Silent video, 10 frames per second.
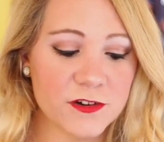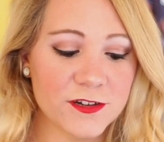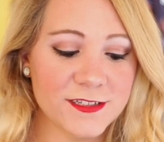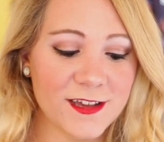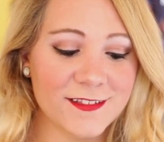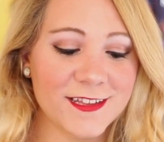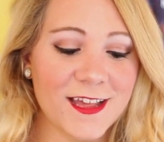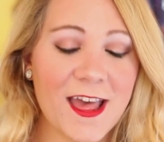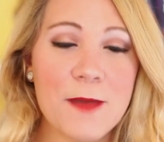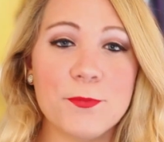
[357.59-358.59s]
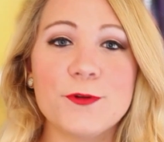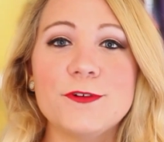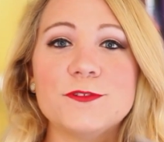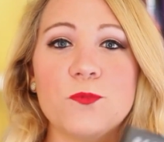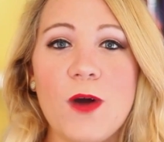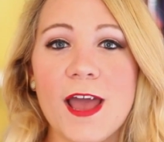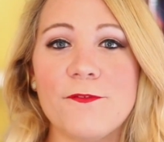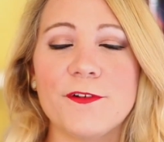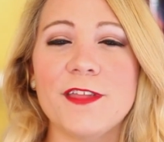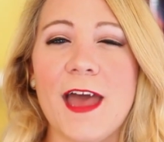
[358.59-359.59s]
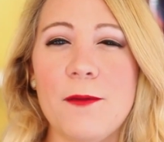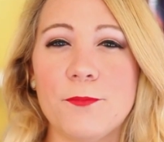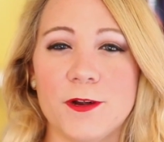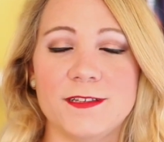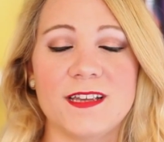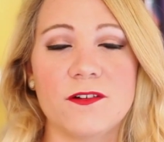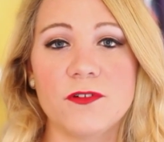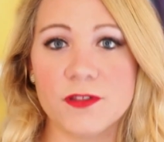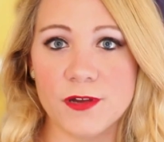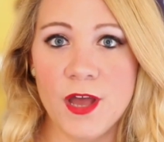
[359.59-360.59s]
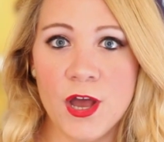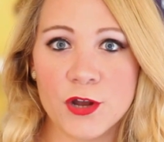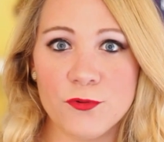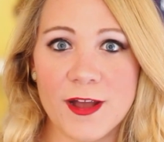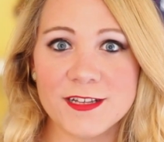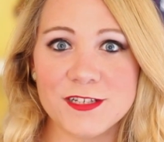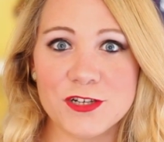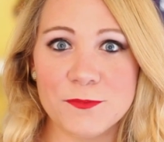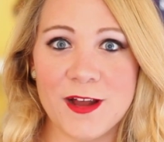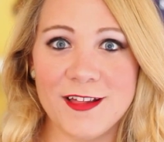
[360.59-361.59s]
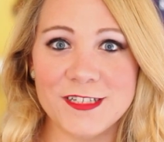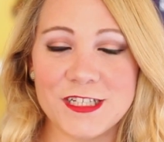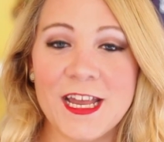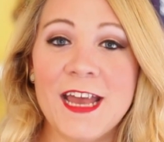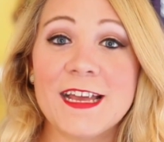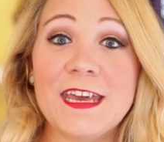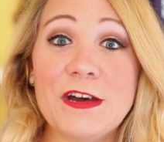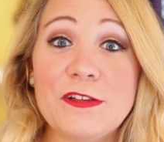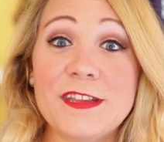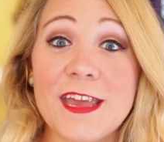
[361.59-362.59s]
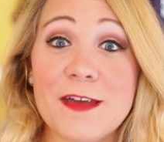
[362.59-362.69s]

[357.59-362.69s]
turns out the emperor's wife, or the empress, I don't know the correct terminology, killed the